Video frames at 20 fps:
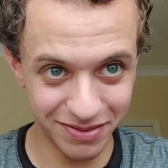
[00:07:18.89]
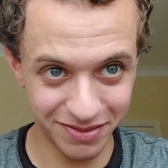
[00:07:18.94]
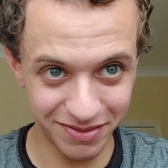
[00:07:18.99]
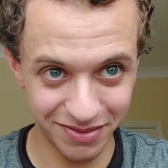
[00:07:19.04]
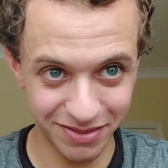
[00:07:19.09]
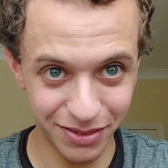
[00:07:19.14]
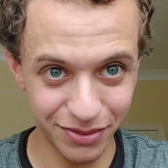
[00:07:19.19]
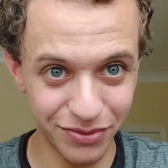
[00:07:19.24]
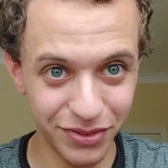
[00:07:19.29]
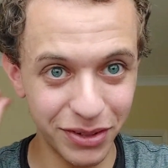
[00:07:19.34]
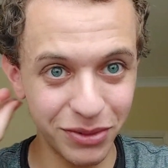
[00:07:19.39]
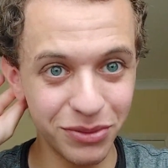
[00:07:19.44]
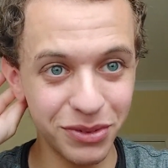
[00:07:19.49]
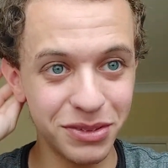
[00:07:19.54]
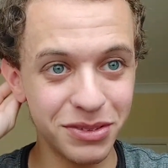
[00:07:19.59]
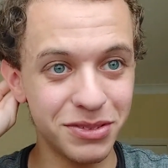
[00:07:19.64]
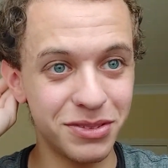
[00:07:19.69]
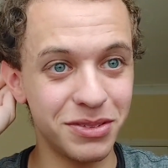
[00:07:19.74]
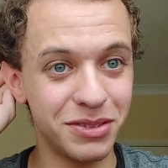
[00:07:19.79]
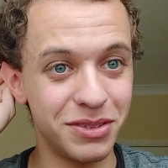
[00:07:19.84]
the final
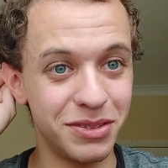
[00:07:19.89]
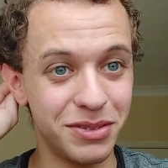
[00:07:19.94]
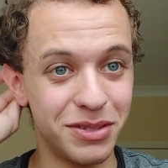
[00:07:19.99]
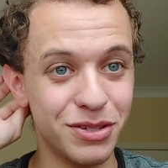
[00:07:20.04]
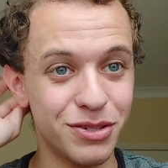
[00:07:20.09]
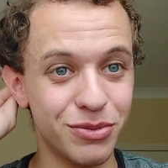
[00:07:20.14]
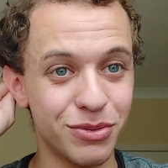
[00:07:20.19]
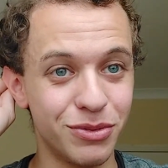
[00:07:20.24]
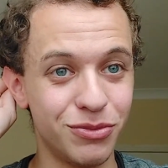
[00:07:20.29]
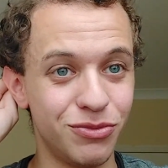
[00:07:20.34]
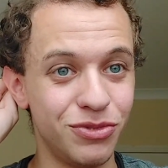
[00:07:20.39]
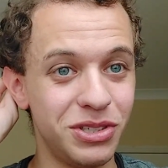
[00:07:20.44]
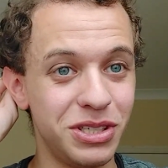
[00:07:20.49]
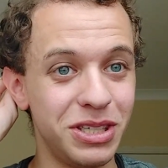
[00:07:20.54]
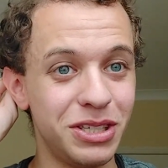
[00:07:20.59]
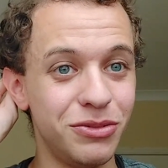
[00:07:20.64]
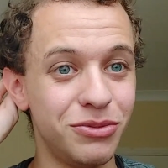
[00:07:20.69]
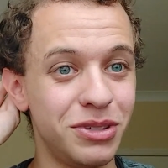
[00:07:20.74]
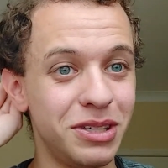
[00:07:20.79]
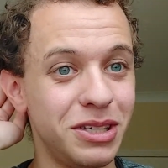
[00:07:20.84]
incident, and this one
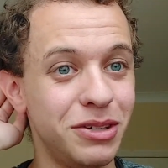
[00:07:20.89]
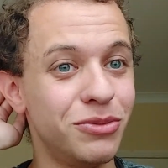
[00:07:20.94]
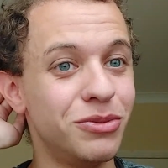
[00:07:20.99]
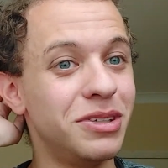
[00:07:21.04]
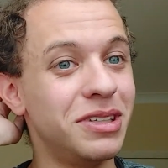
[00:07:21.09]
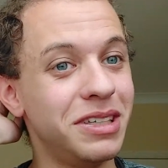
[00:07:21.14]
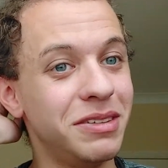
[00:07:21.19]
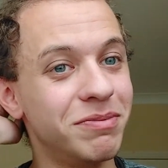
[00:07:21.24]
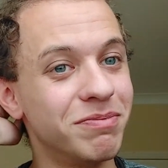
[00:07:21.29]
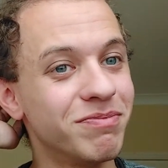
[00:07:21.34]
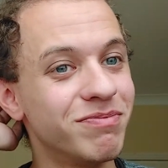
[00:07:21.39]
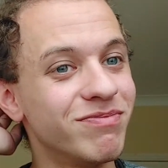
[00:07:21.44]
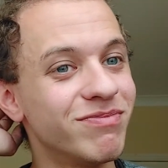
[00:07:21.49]
really, really, really